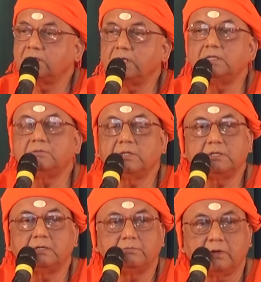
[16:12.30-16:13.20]

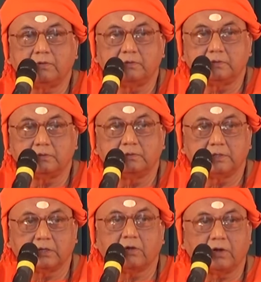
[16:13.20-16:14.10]
intimately bound.
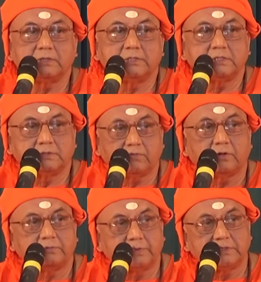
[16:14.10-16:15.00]
The cause is
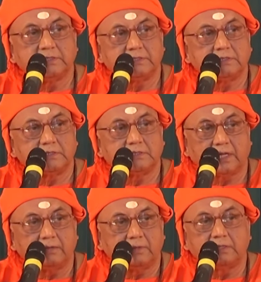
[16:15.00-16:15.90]
what precedes in
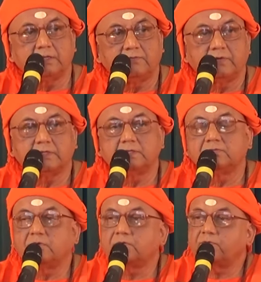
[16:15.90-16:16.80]
time and the effect
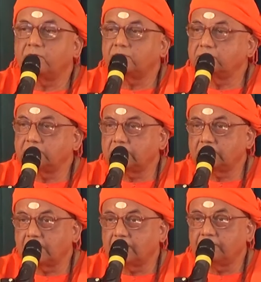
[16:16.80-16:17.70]
is what follows in
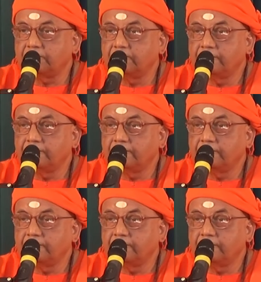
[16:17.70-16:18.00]
time.